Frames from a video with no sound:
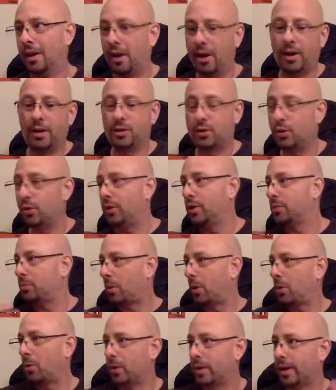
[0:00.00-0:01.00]
Alright, so this
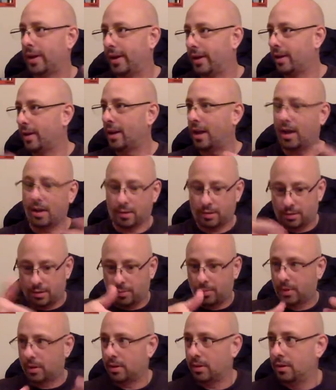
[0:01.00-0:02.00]
part we're going to edit out because
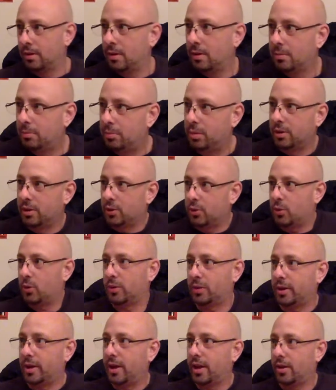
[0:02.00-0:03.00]
I'm going to put this all
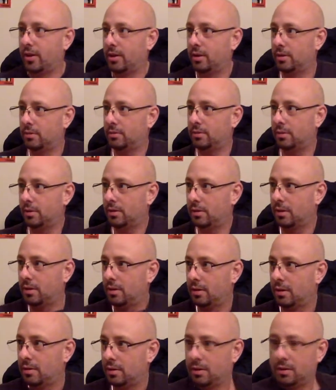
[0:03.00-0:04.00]
together.
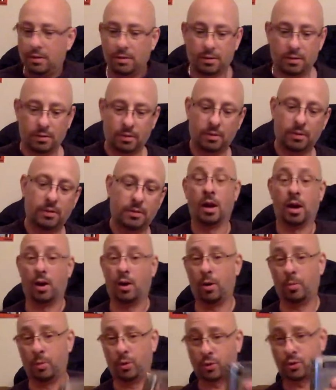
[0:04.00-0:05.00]

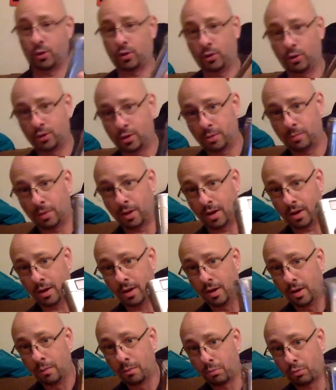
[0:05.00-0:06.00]
Oh, I'm also using my
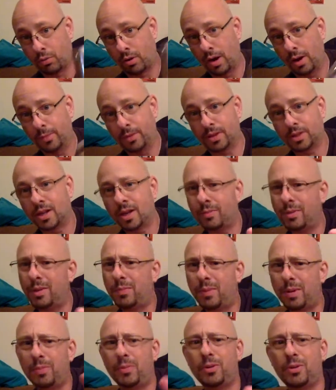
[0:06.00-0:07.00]
Primus. Not many
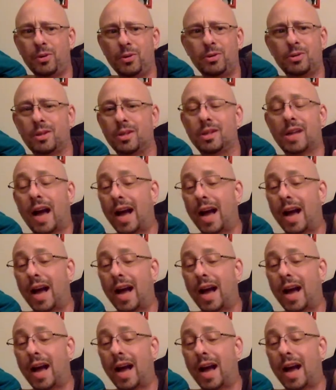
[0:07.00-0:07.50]
people use these.